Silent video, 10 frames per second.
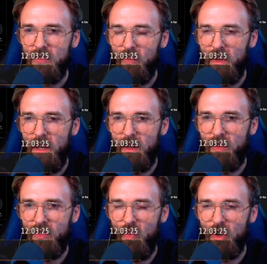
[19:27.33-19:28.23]
We like
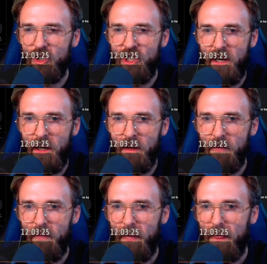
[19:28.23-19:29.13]
Thor
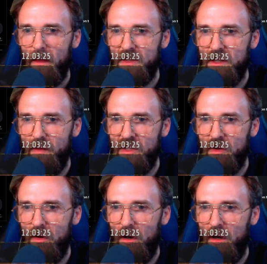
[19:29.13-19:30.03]
chain. Let's see,
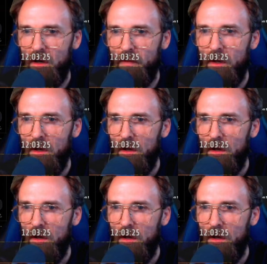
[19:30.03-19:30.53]
Mezo. Um,